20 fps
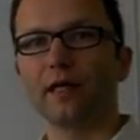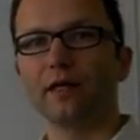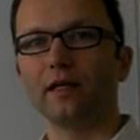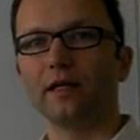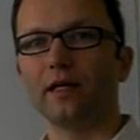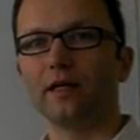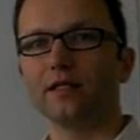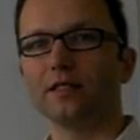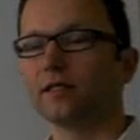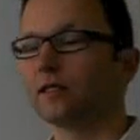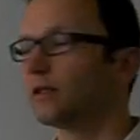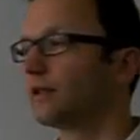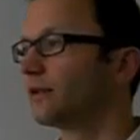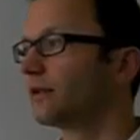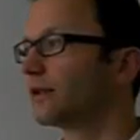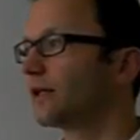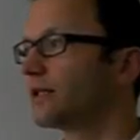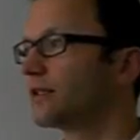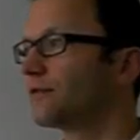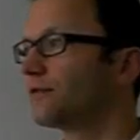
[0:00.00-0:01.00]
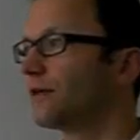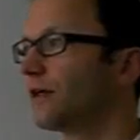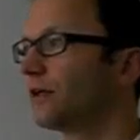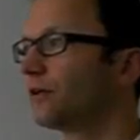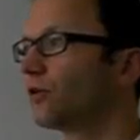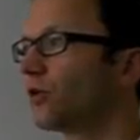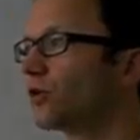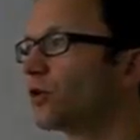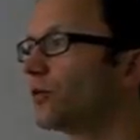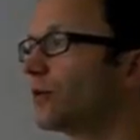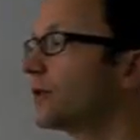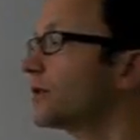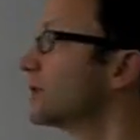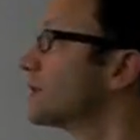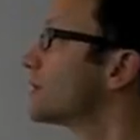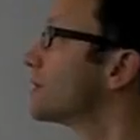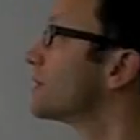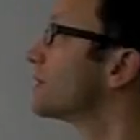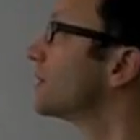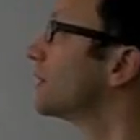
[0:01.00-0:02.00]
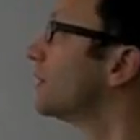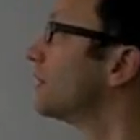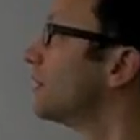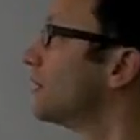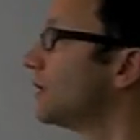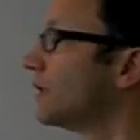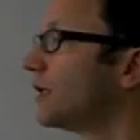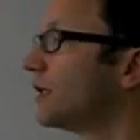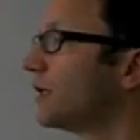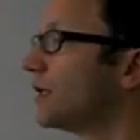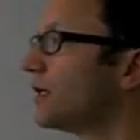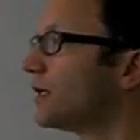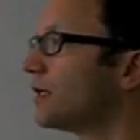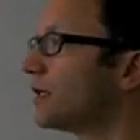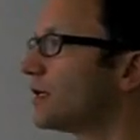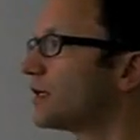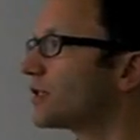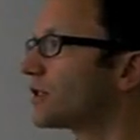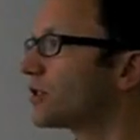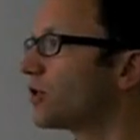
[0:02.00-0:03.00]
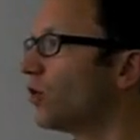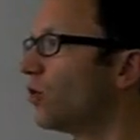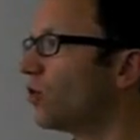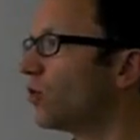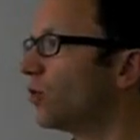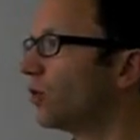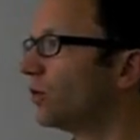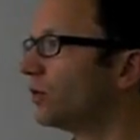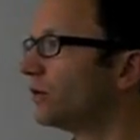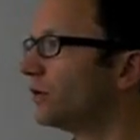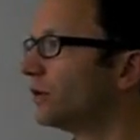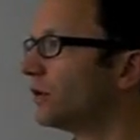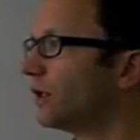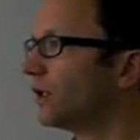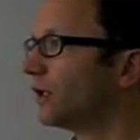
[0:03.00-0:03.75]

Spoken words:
analyzing and classifying documents. So,